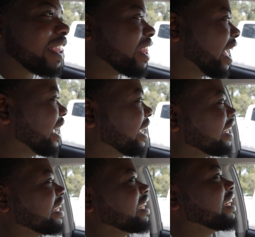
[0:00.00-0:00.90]
Like,
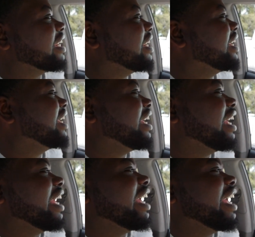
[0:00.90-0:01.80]

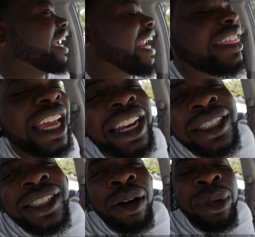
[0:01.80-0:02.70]
I think
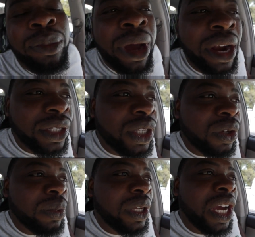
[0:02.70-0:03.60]
this is gonna be better
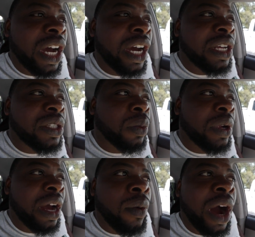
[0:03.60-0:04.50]
too because
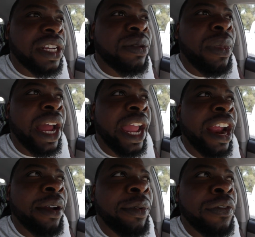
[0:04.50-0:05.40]
when I washed my
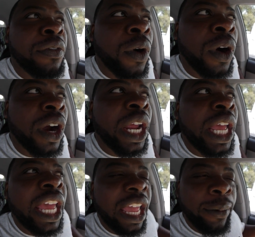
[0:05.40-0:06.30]
hair before,
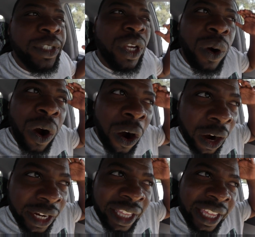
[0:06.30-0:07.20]
it was so
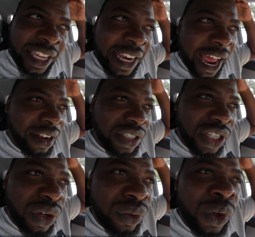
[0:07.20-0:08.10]
hard to get down
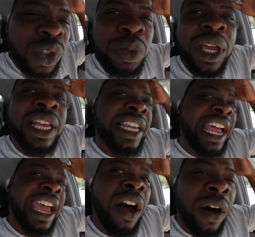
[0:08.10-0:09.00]
to the roots because
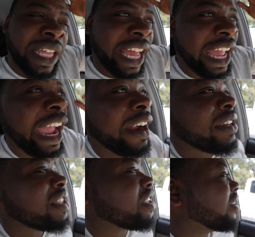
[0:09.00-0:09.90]
I had all that hair
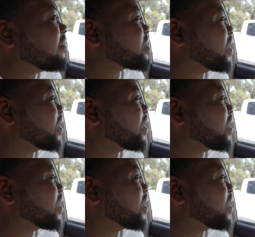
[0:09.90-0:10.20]
and stuff.